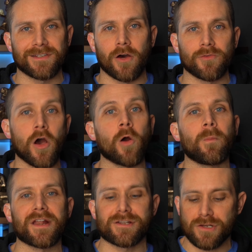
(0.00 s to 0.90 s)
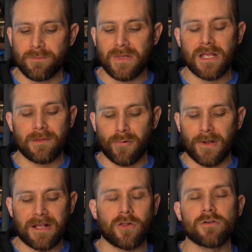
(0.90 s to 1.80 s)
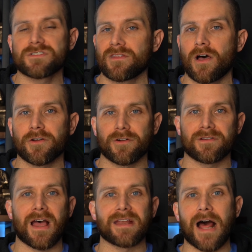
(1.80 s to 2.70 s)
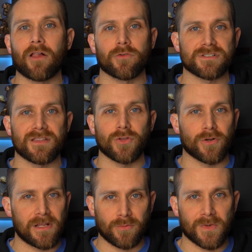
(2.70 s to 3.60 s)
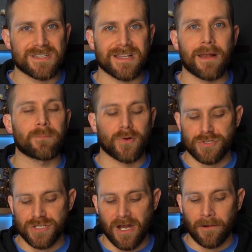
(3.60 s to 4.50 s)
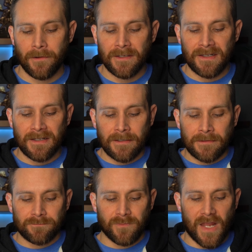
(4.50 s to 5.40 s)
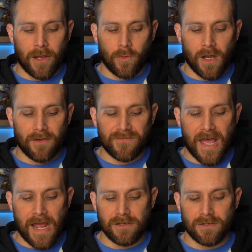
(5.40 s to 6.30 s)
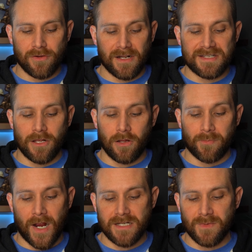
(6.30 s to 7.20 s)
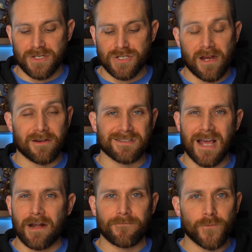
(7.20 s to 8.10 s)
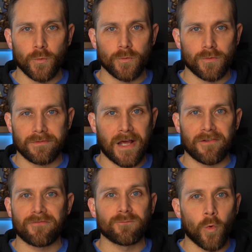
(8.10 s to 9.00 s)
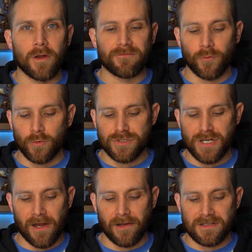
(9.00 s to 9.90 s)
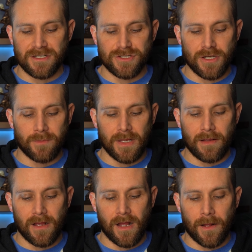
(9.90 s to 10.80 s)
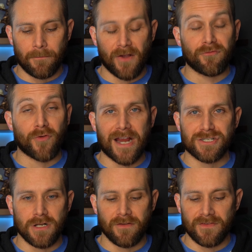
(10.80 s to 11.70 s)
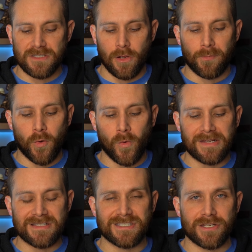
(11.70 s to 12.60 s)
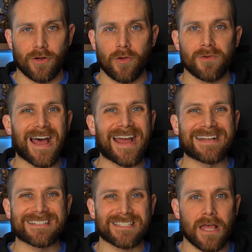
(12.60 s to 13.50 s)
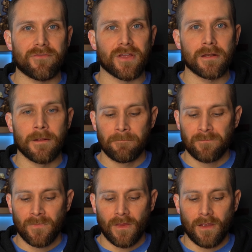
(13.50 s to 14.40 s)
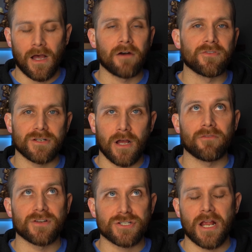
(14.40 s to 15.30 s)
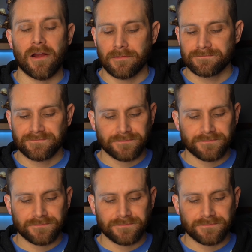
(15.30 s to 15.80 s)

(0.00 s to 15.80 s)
don't know, but it should be pretty close to the $109.33 per share. Now, of that, you're going to sell approximate shares, not one full share. It's just going to be a fraction of it, so 0.097 of a share.